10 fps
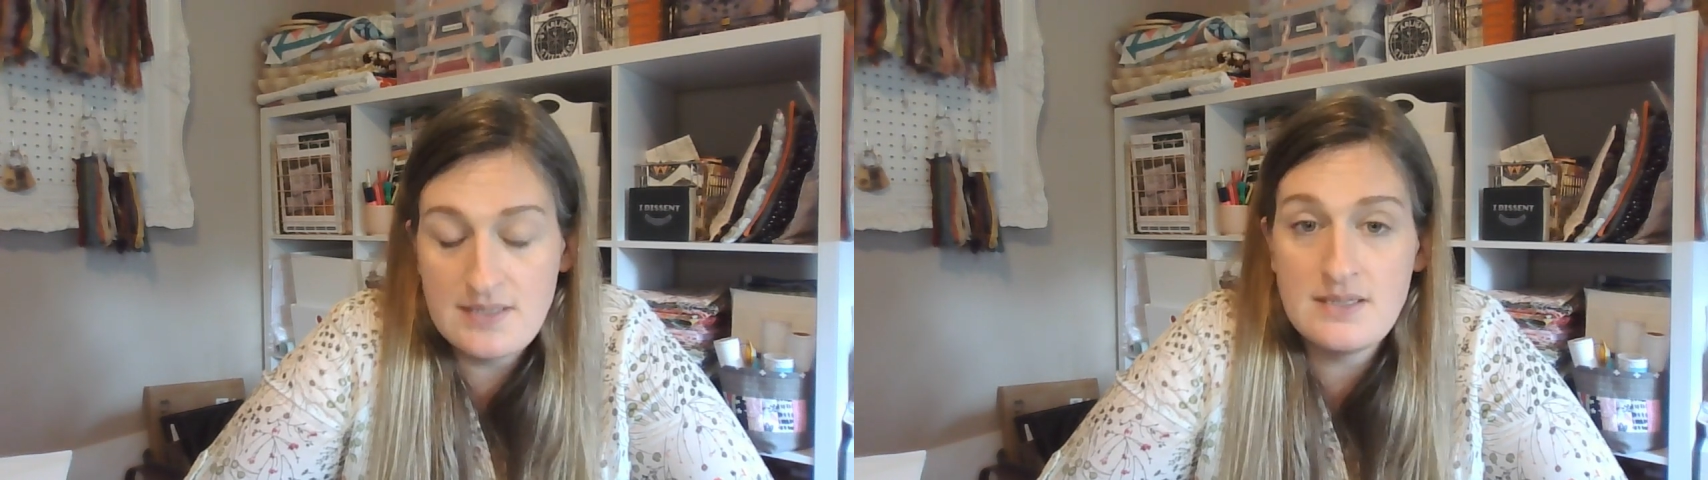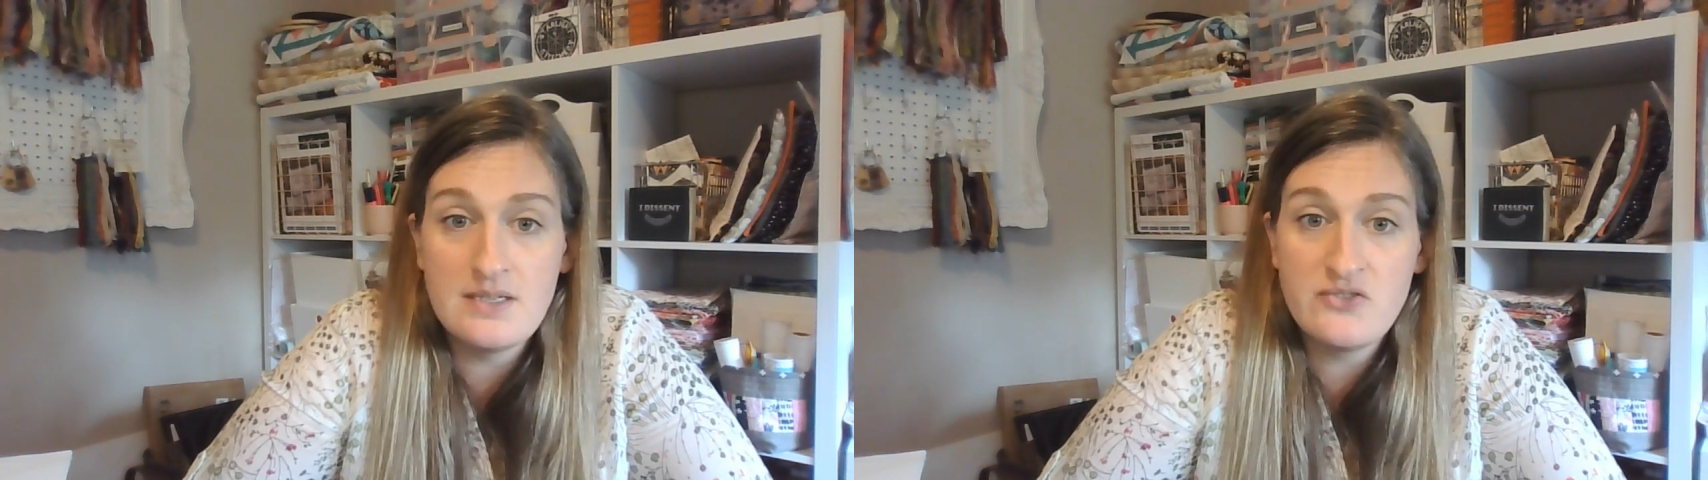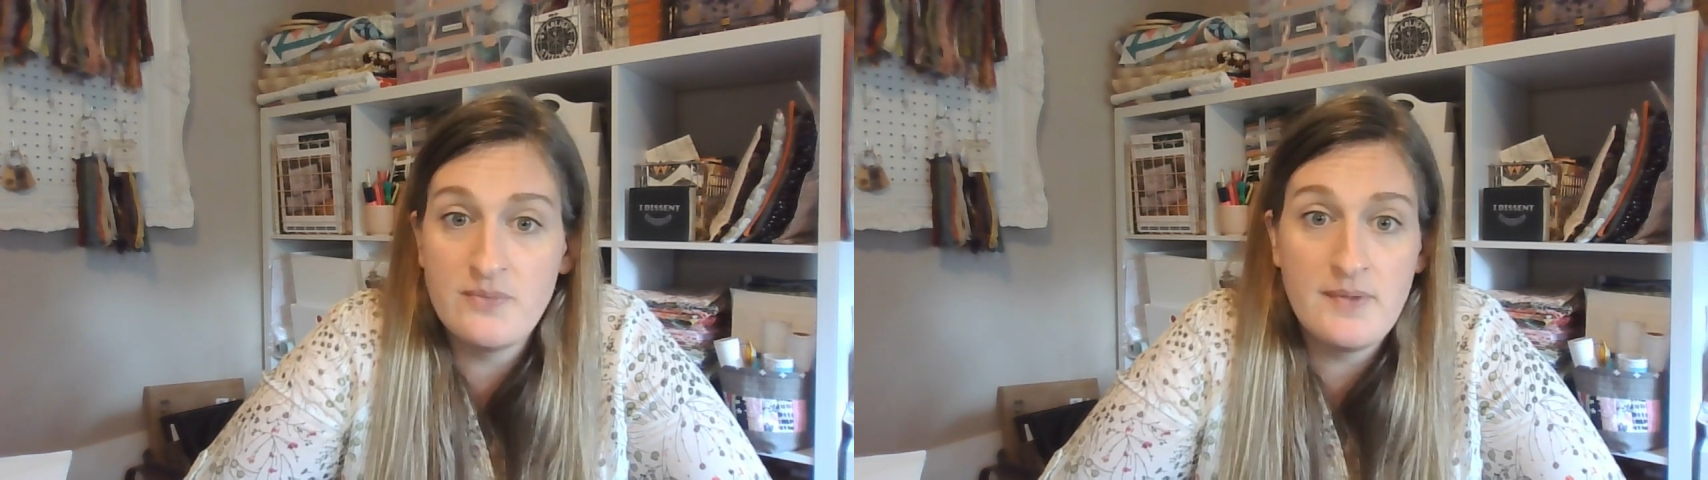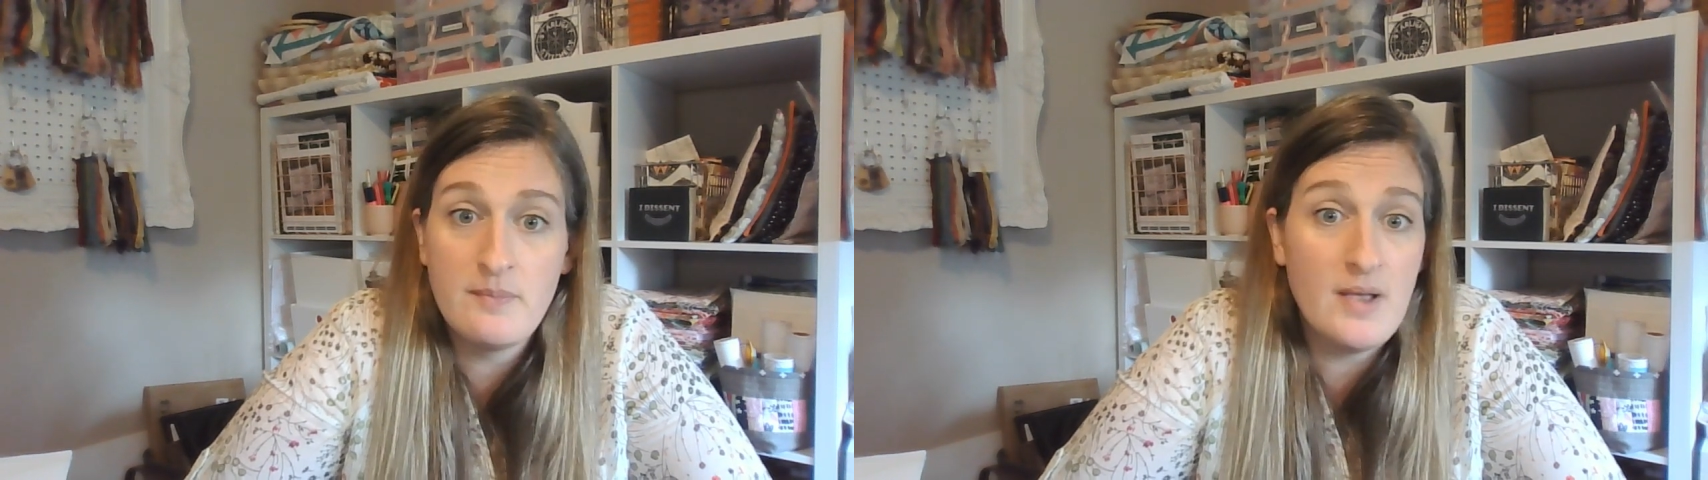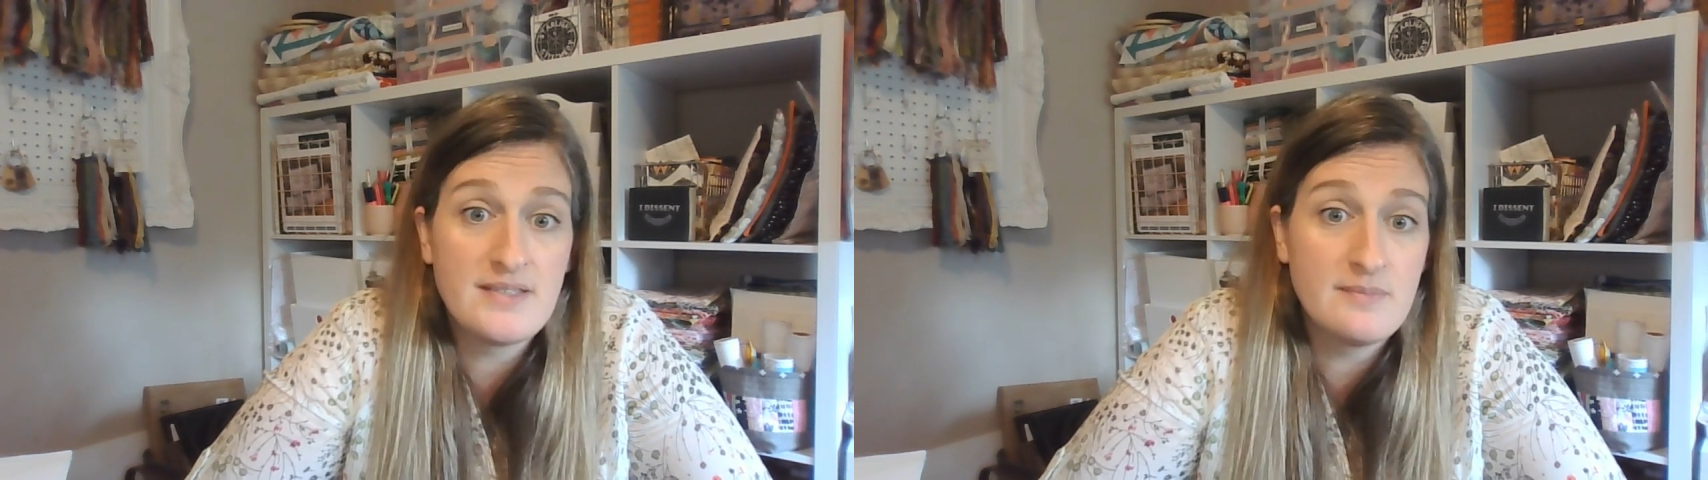stitch from
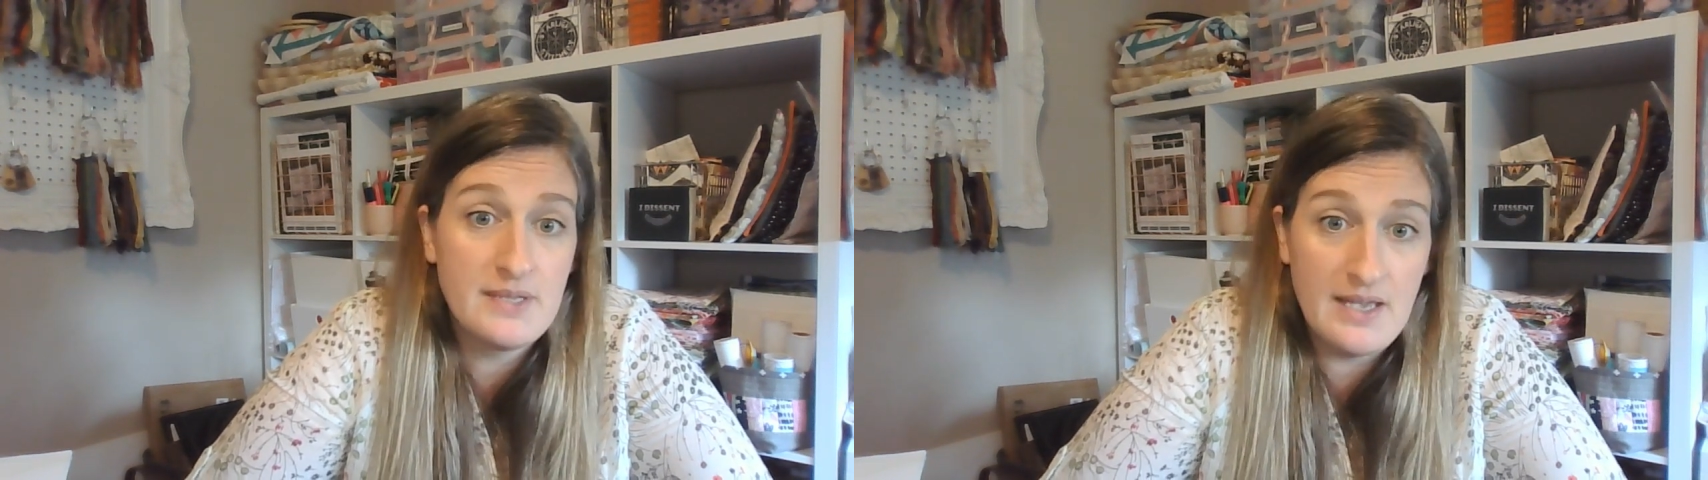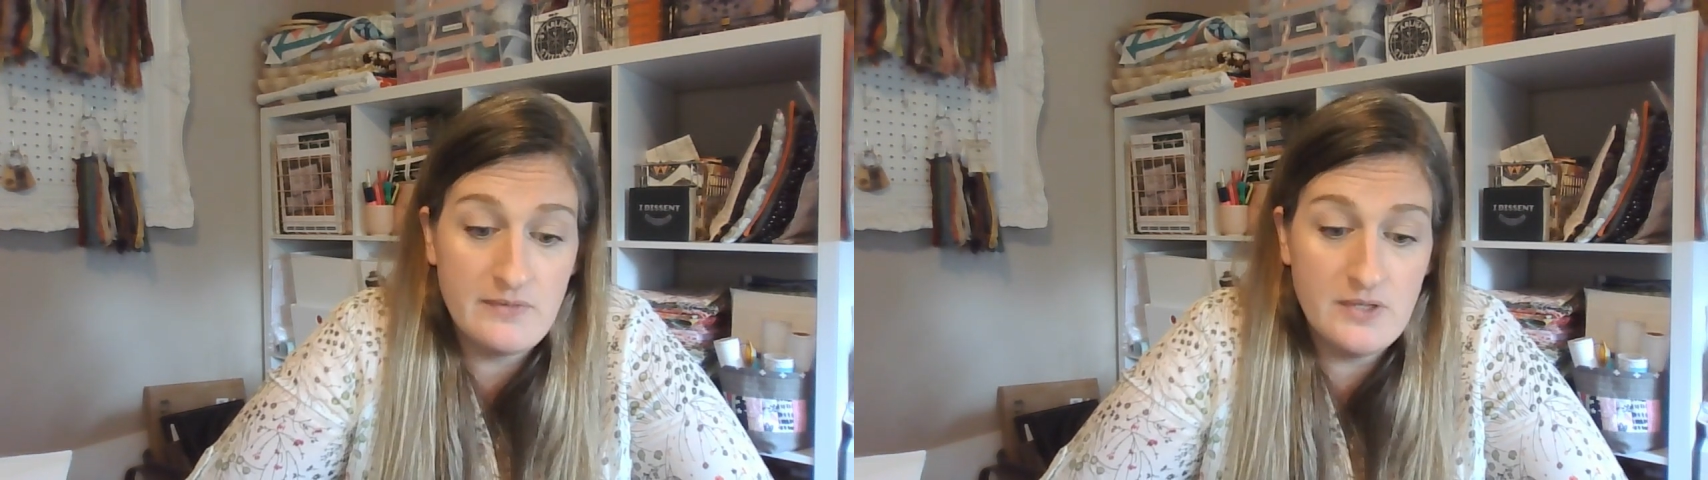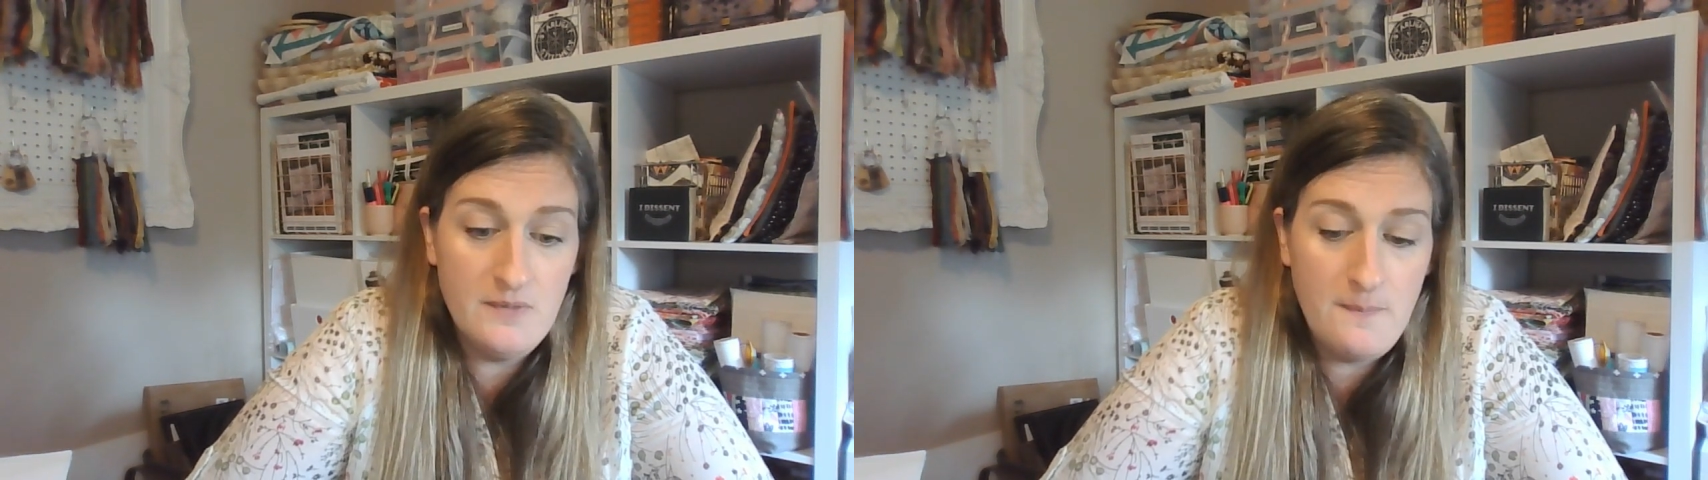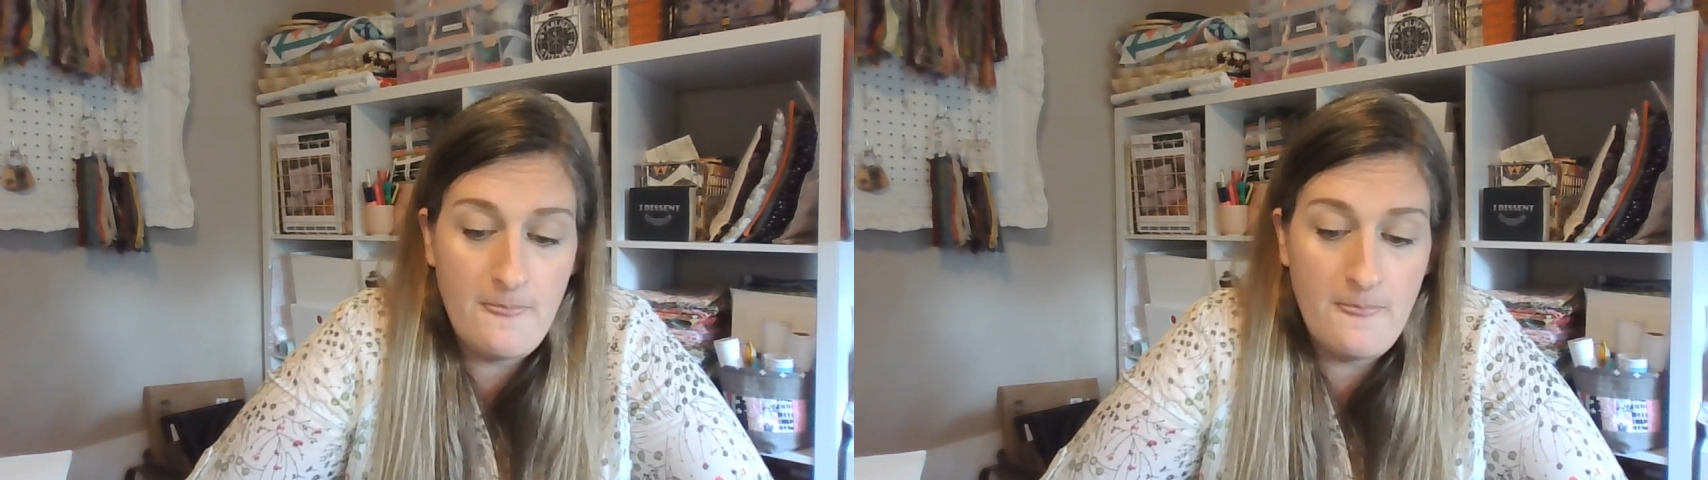them possibly ever,